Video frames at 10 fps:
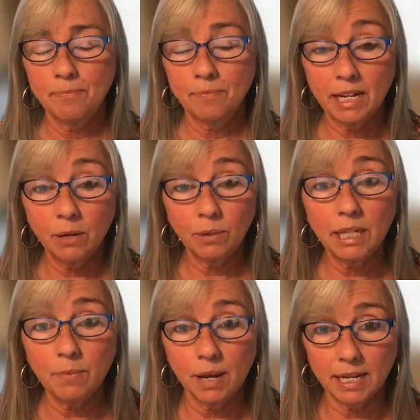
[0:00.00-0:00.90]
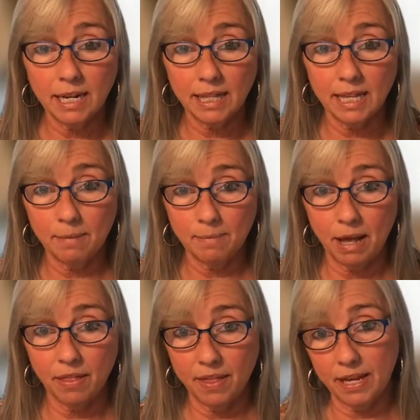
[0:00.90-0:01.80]
And I really want you to think
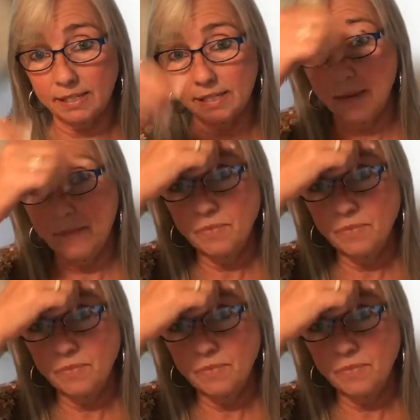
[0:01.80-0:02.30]
about this.